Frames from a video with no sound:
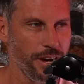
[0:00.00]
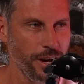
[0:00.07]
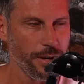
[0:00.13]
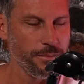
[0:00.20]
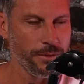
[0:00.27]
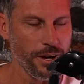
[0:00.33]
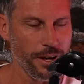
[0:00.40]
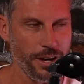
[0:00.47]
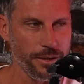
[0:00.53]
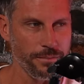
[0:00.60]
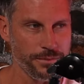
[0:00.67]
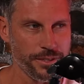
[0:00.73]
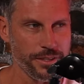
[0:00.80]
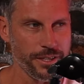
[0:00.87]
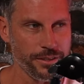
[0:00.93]
hoped, I
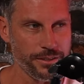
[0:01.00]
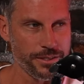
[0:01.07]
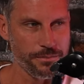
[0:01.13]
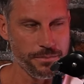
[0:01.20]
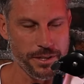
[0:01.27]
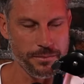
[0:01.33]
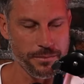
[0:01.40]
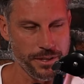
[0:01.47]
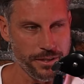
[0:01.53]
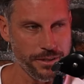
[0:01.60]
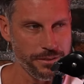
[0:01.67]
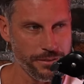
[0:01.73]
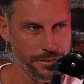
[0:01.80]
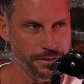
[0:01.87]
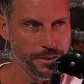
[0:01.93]
hoped, and there was a bit of me
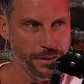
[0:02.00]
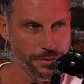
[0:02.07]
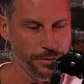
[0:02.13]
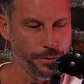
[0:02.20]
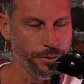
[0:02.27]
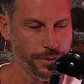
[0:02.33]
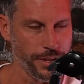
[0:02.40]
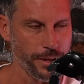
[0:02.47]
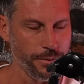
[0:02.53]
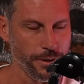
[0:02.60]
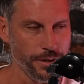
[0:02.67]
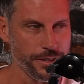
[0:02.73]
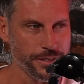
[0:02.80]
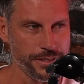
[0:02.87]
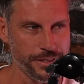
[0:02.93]
that, that thought there
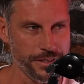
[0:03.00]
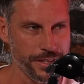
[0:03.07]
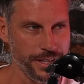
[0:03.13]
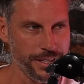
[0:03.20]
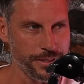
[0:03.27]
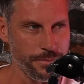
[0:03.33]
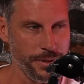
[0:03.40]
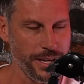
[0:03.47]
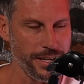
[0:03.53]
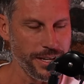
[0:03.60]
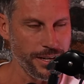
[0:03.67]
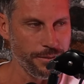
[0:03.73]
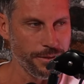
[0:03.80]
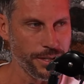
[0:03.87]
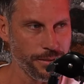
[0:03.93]
was, and yeah, it's panned
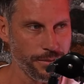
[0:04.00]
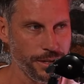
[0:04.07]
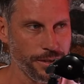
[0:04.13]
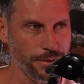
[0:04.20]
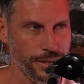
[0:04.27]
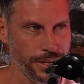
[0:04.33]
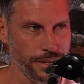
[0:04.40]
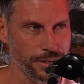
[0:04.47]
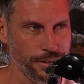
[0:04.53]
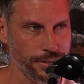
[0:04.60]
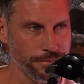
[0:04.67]
out really well, thank God.